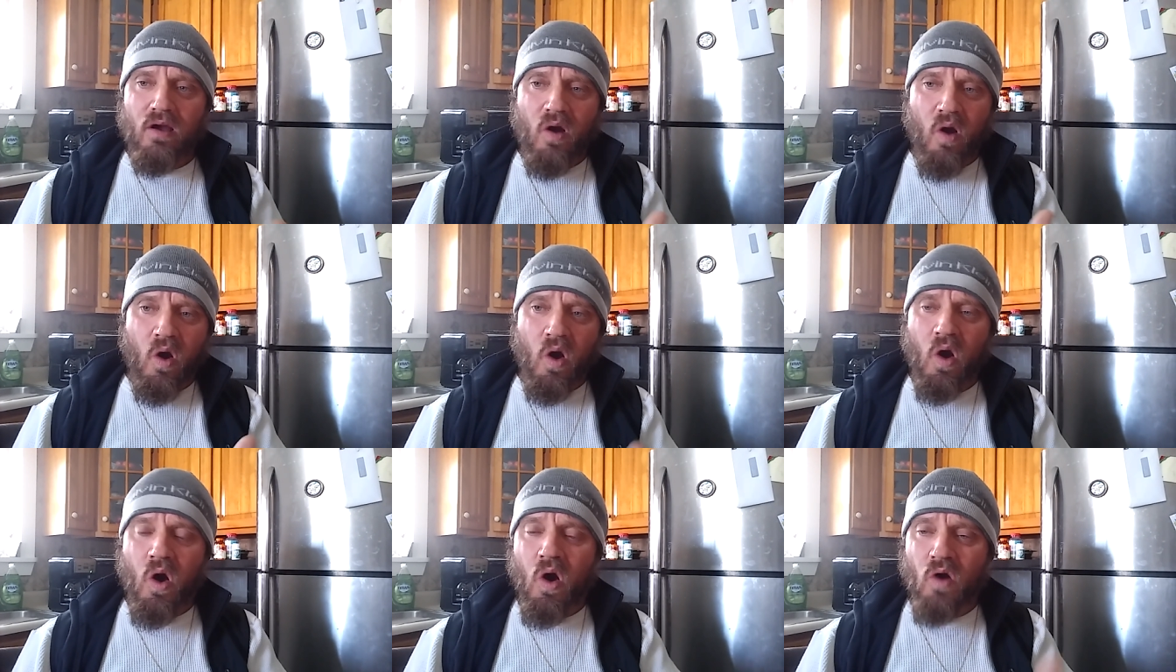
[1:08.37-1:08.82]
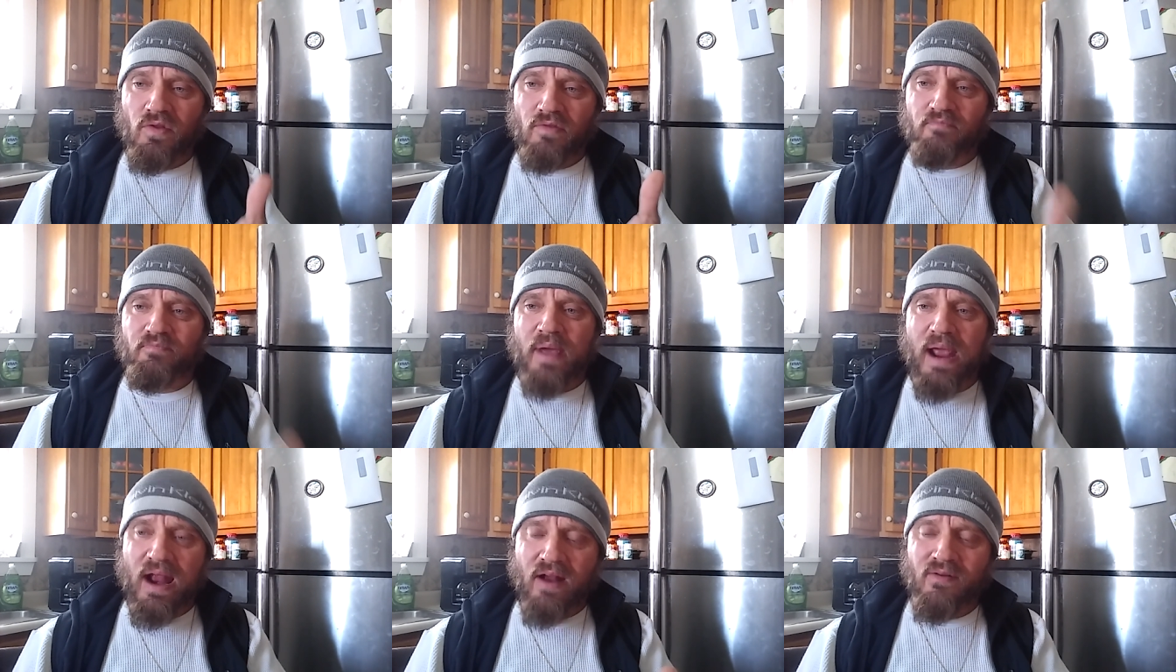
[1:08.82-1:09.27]
all the
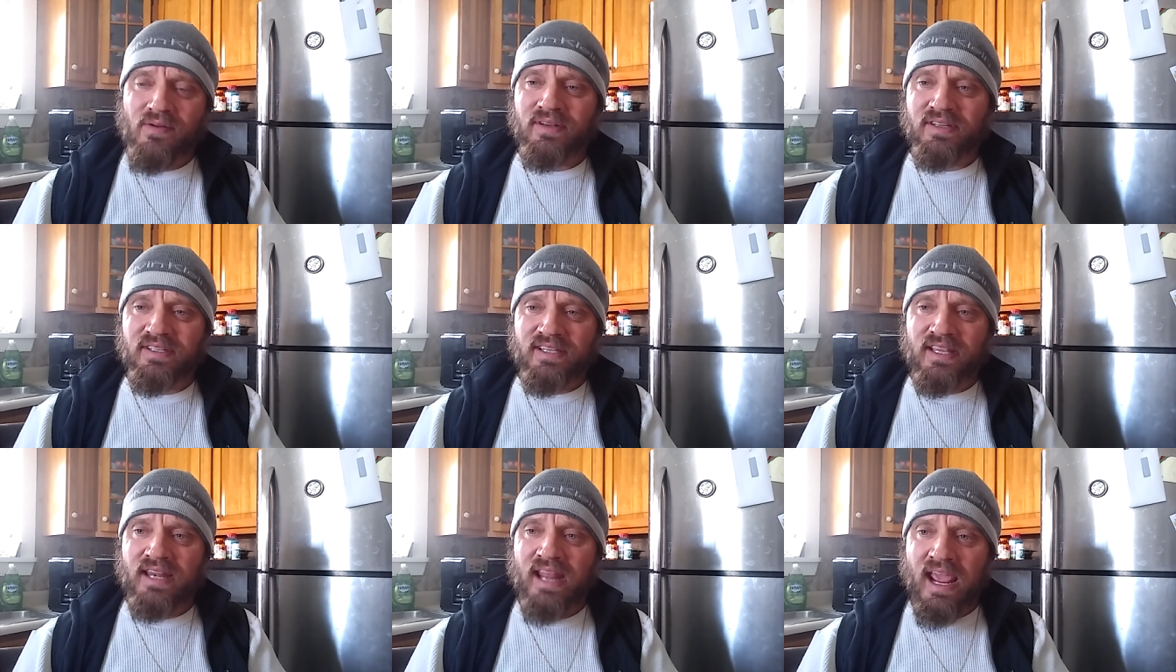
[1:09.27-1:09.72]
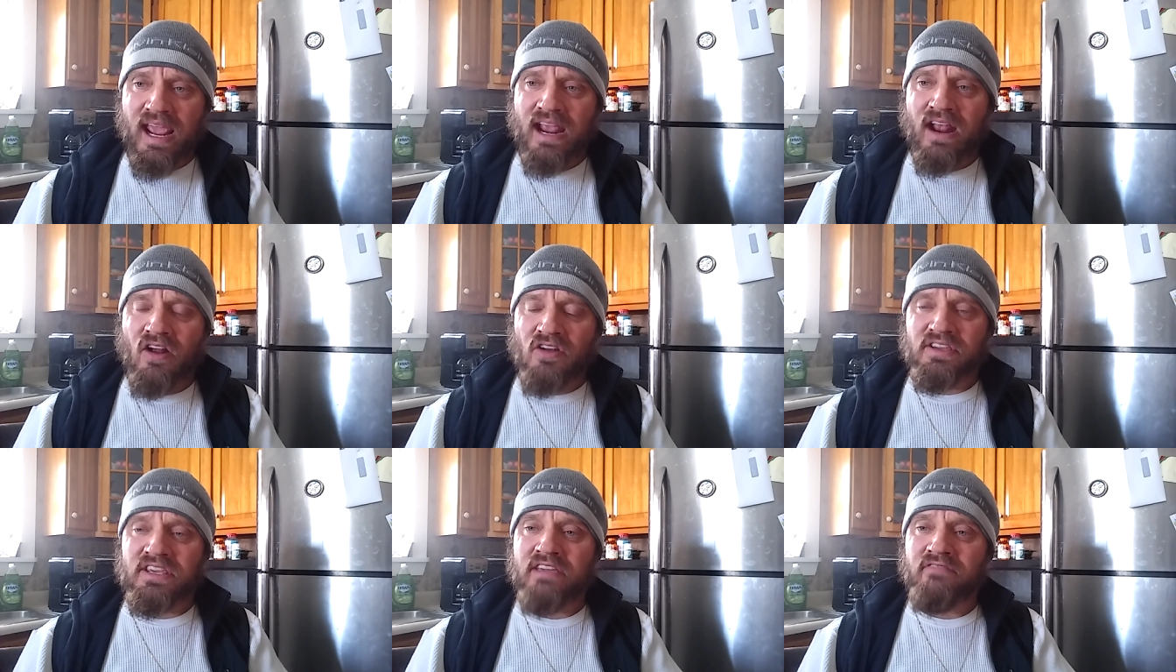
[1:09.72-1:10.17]
parents today
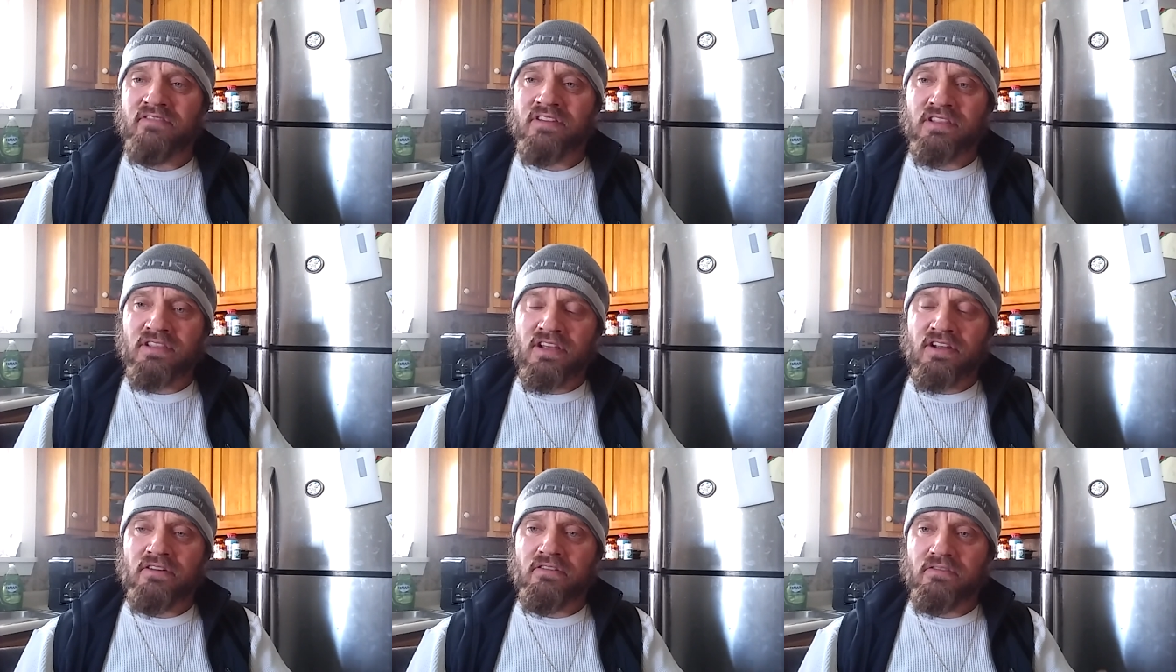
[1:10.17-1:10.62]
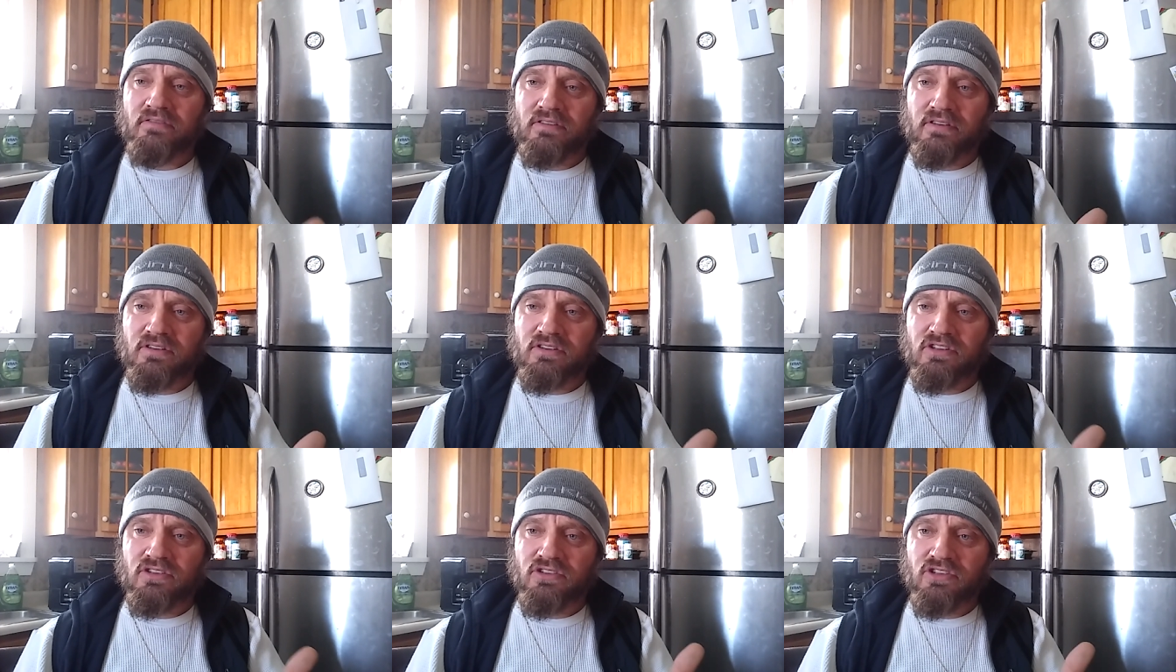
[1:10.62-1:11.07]
are giving their
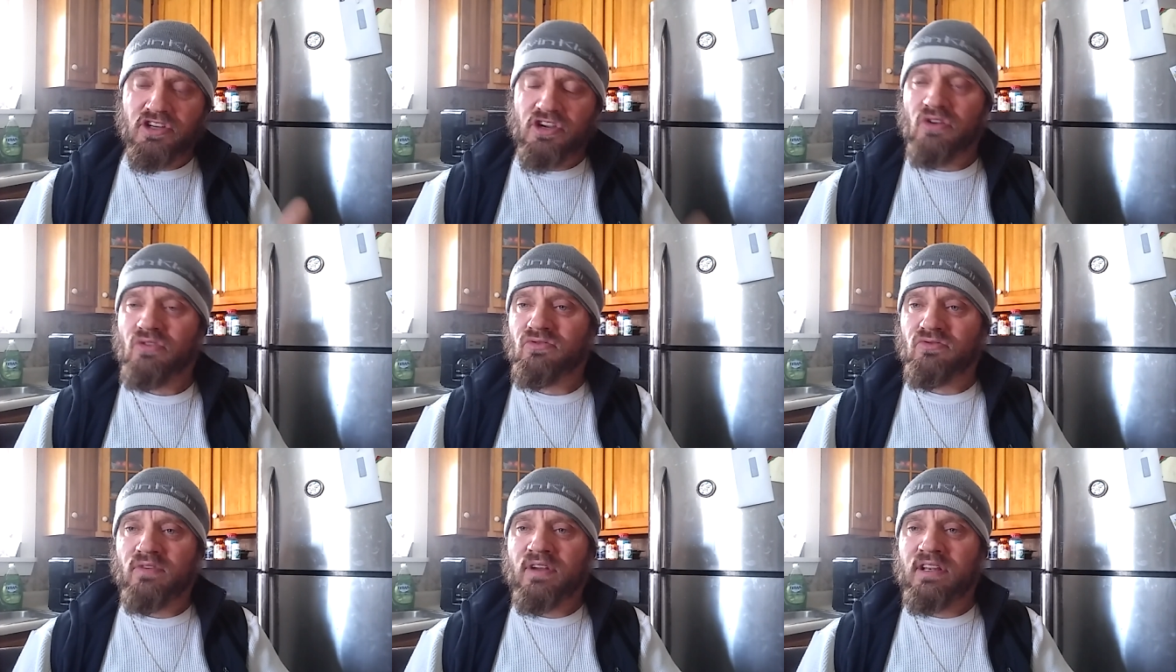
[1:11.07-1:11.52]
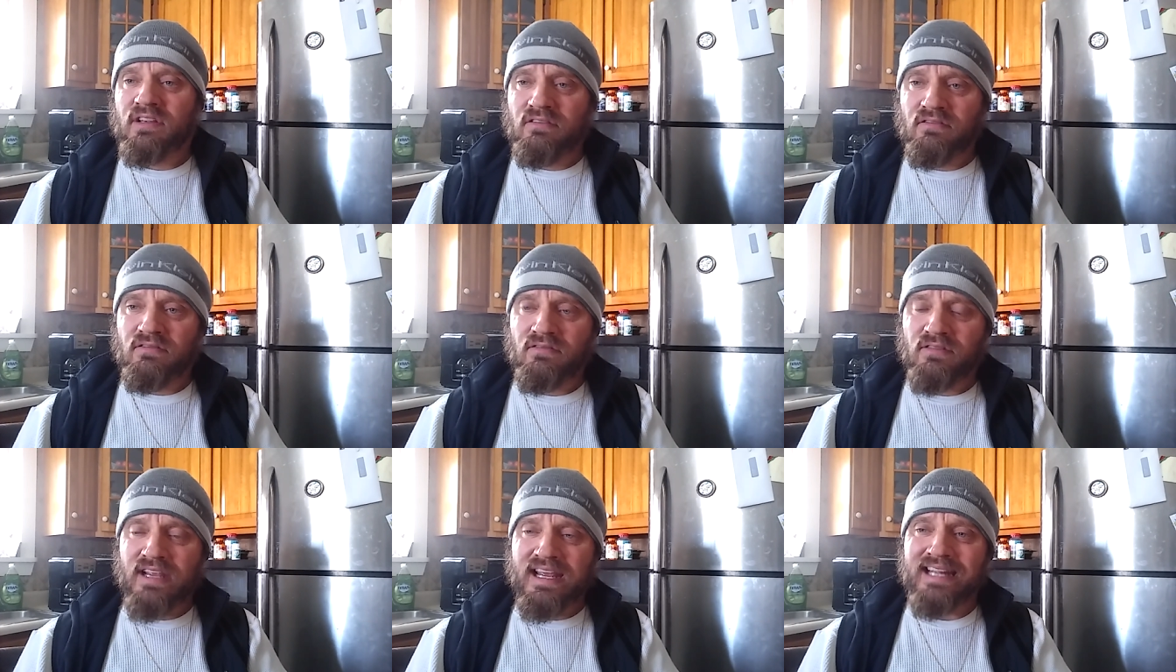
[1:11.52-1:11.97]
children
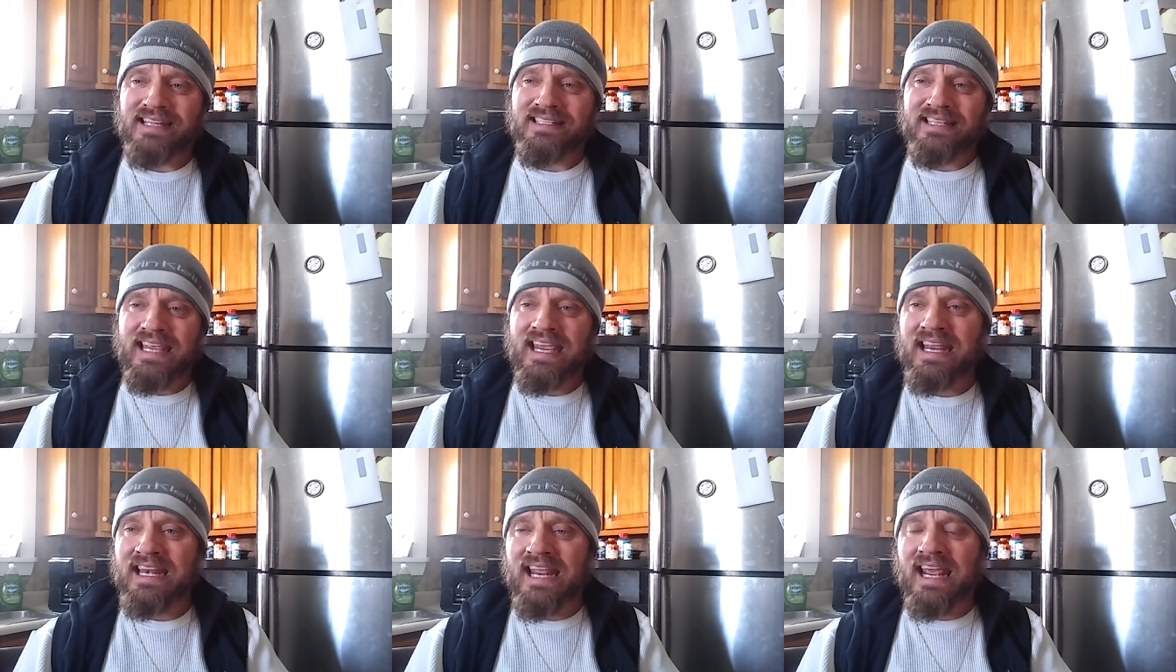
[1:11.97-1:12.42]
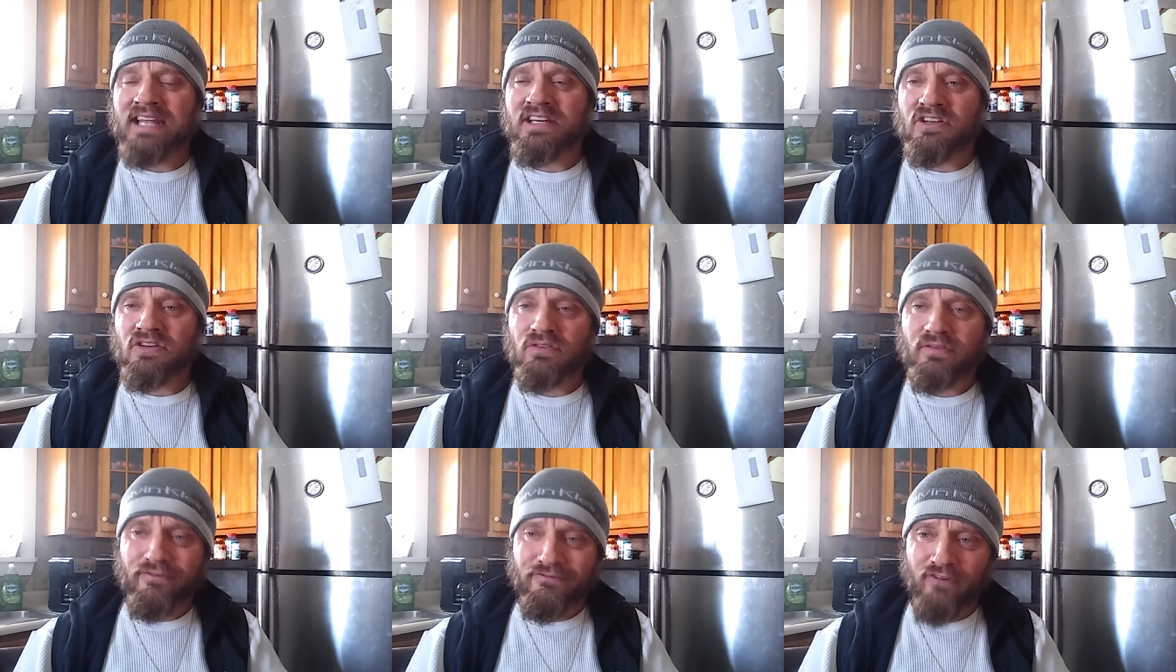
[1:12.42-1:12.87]
and
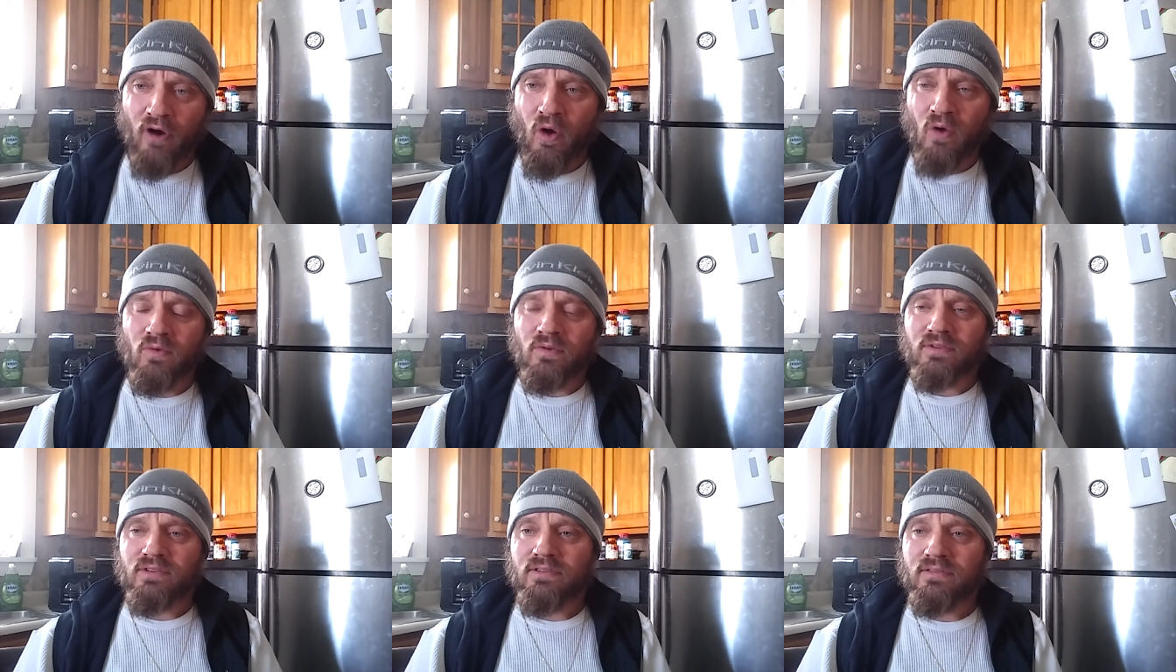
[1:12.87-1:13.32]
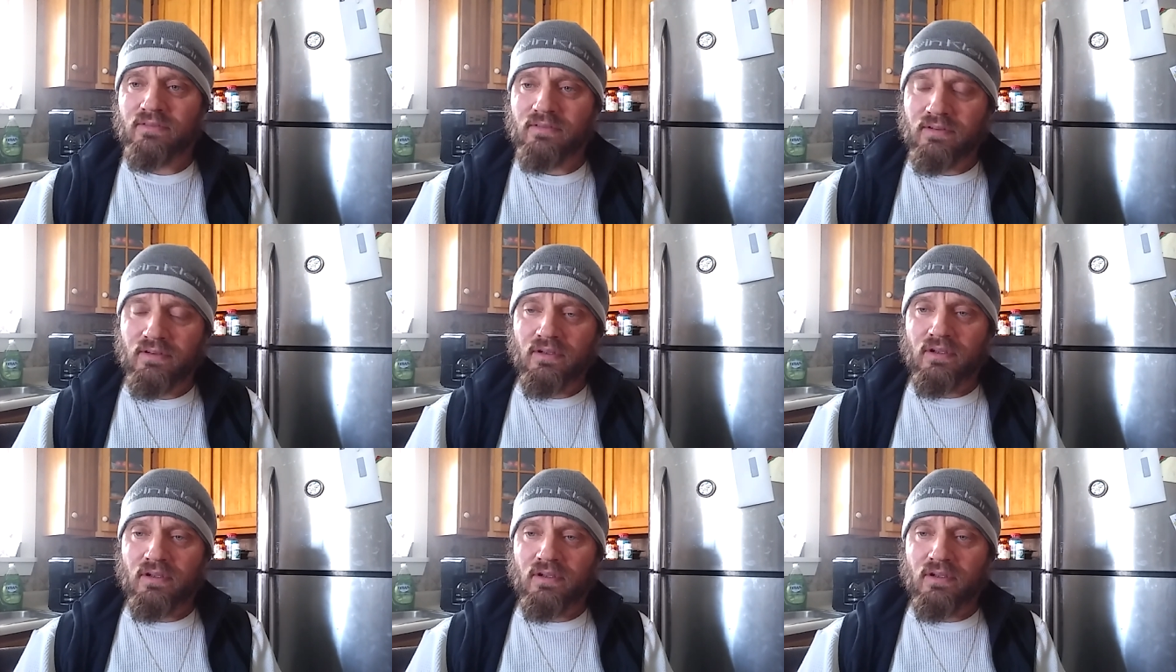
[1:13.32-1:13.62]
teenagers phones,